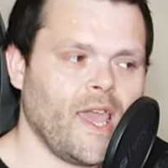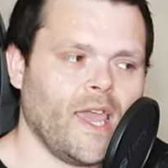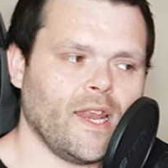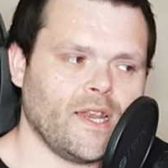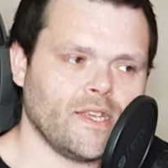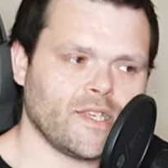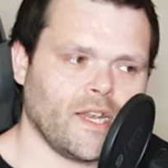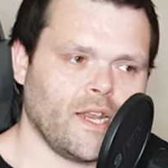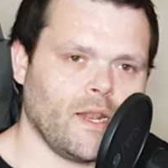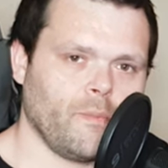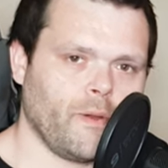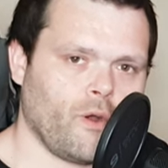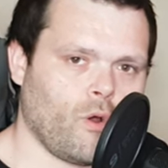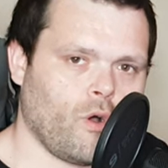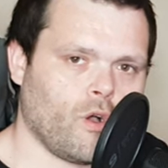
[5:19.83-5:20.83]
It is a little
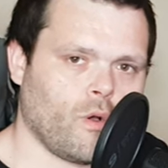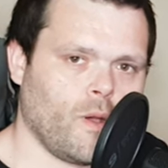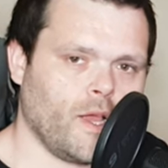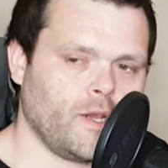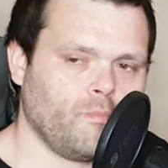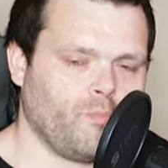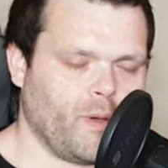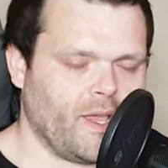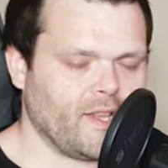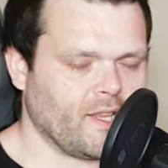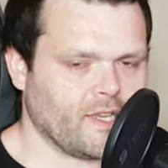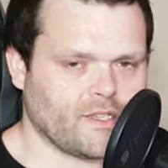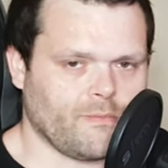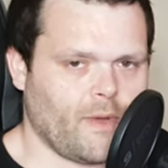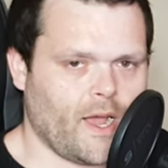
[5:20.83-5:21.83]
bit awkward, but it
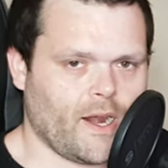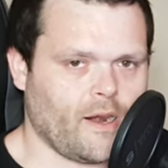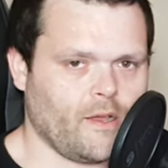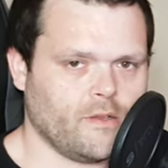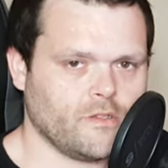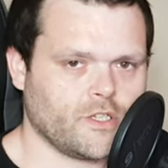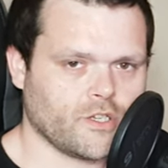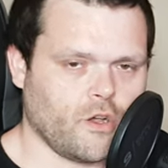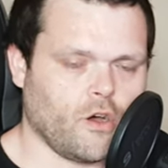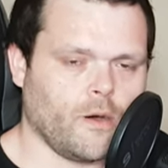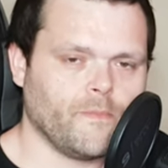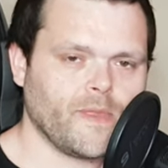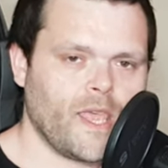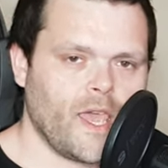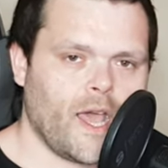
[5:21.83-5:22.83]
doesn't matter.
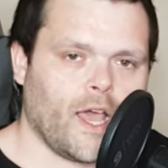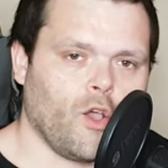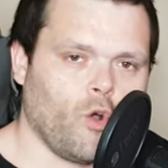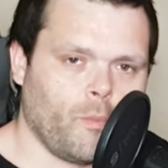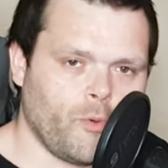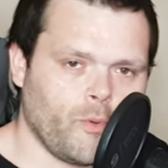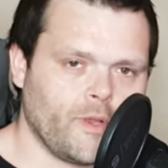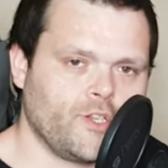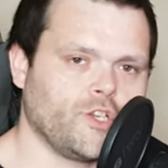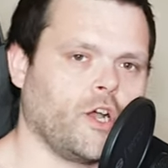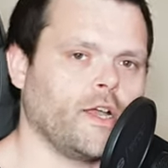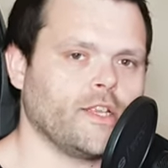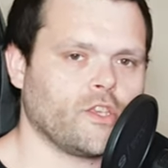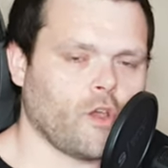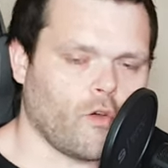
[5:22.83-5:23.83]
So I hope you
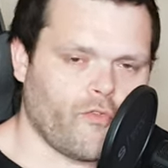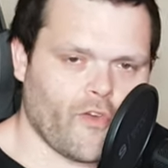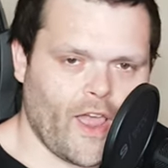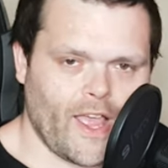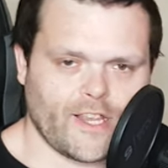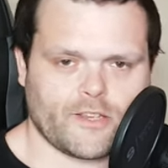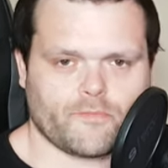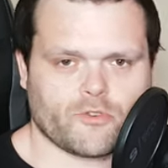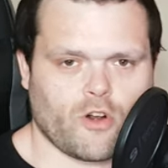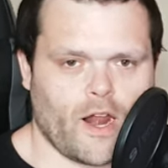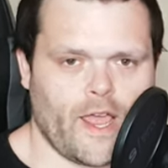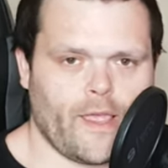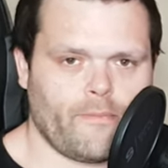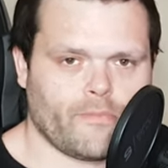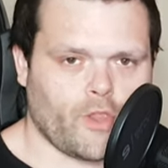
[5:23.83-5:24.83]
enjoyed. Don't forget to
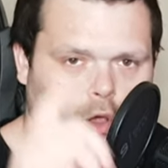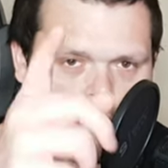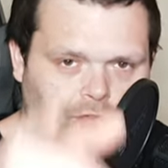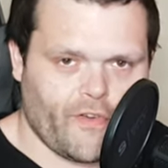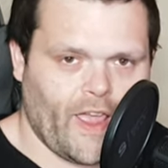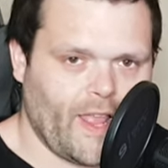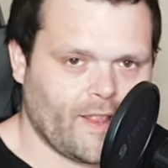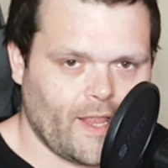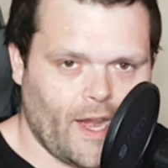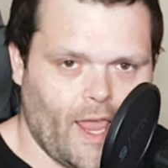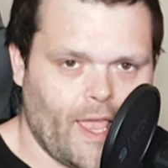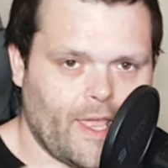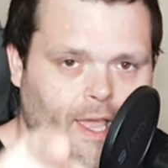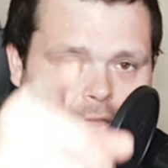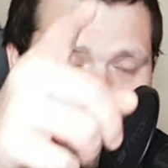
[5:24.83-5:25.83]
subscribe, don't forget to
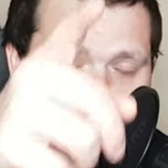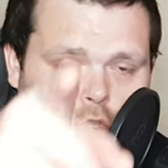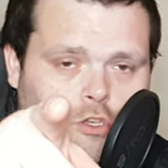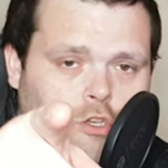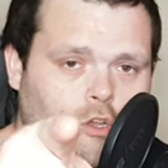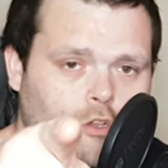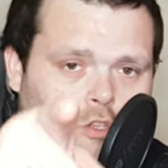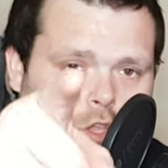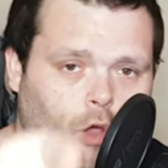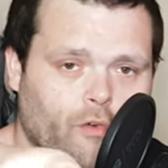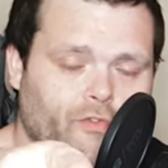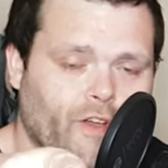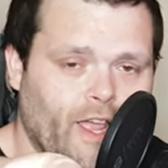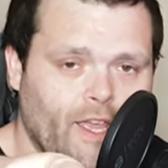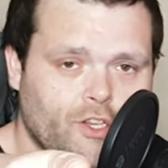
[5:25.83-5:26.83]
like, and also don't
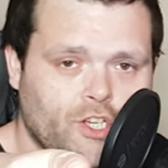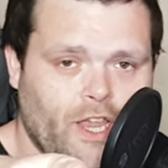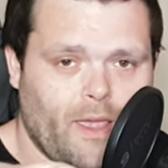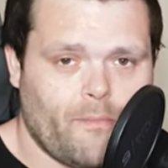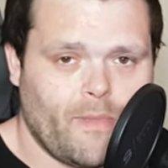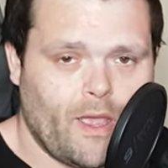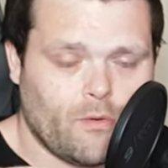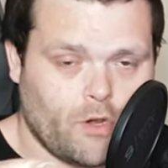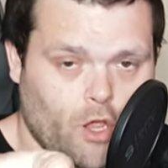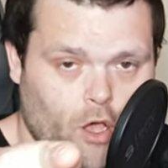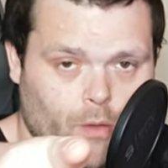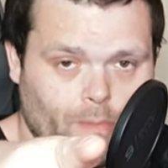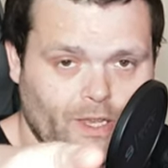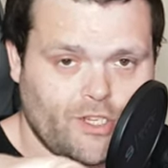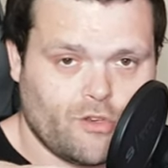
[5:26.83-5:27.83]
forget to check me out
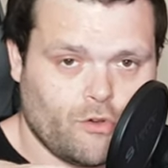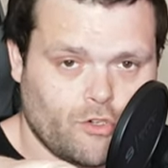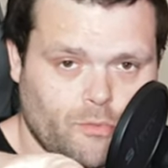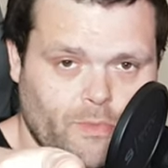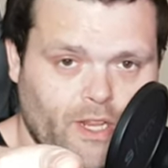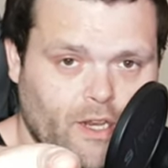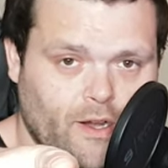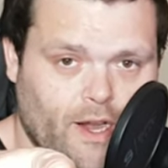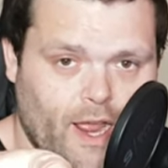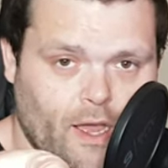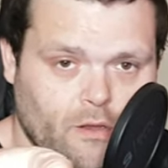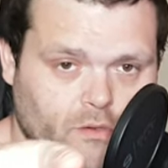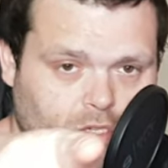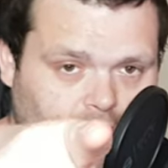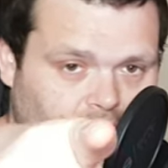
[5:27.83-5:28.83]
on my social media
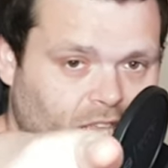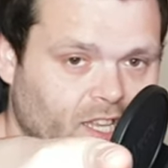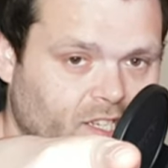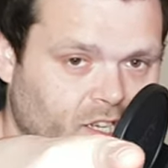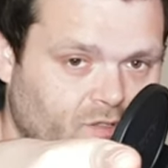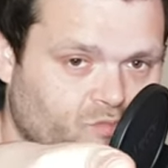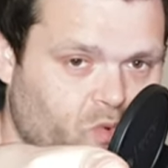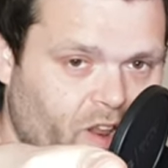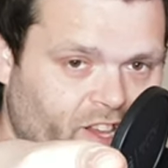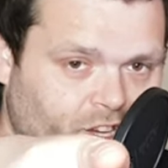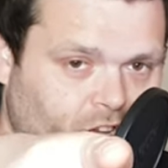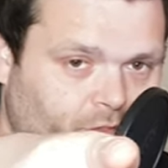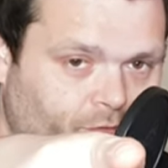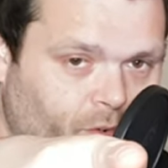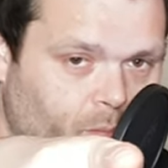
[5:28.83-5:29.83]
accounts. This is
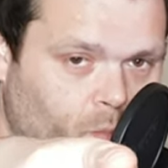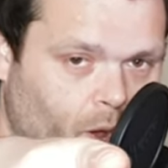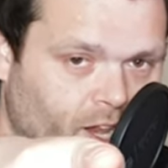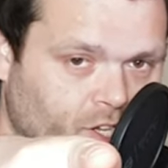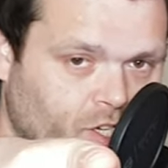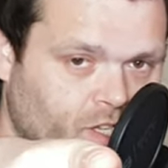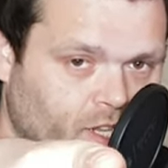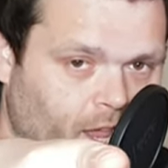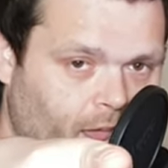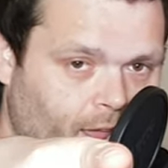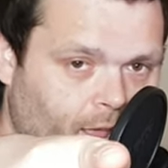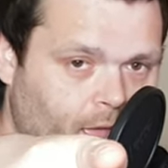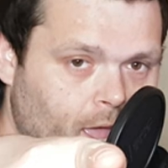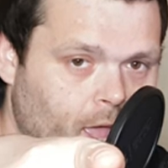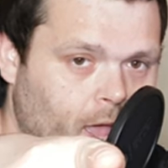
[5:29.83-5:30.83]
Richard from WelshyTech.